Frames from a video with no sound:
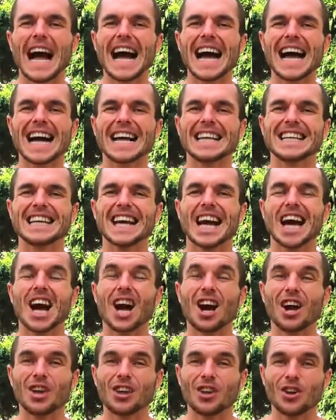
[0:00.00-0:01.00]
And
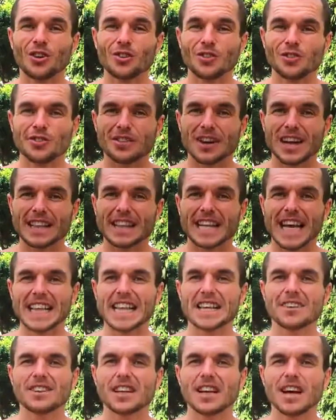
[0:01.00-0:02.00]
Alongside
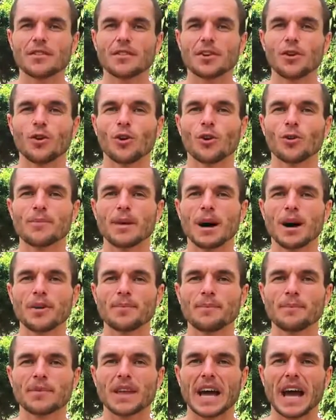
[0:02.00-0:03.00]
that, there's another
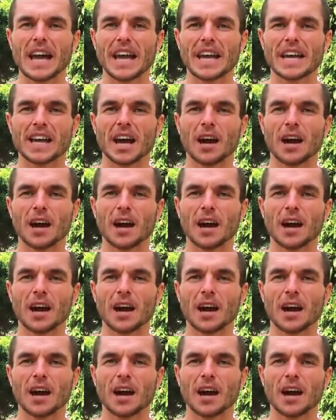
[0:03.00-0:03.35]
hormone that